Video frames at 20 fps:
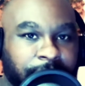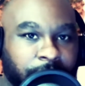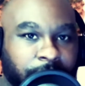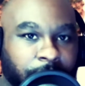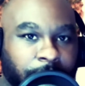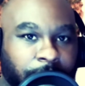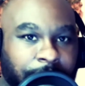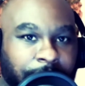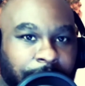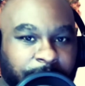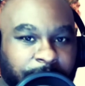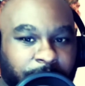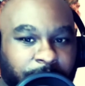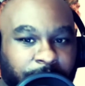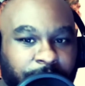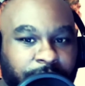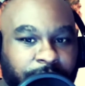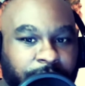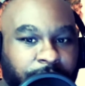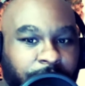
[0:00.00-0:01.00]
So I'm
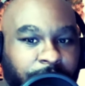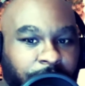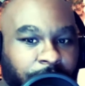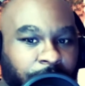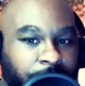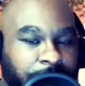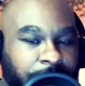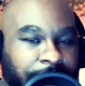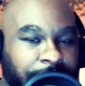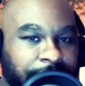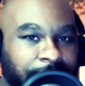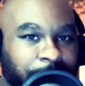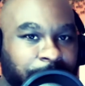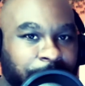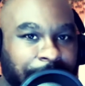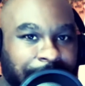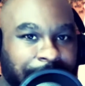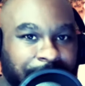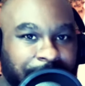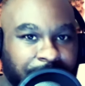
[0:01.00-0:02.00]
going to look at
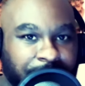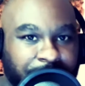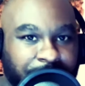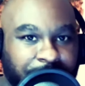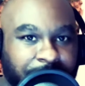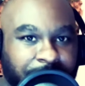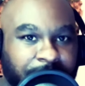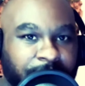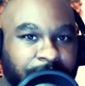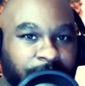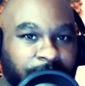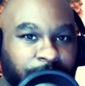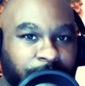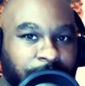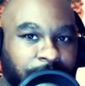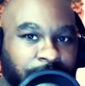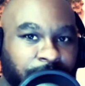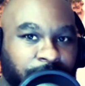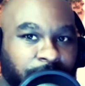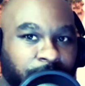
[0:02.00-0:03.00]
the positives in the
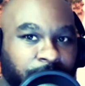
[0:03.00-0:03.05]
situation.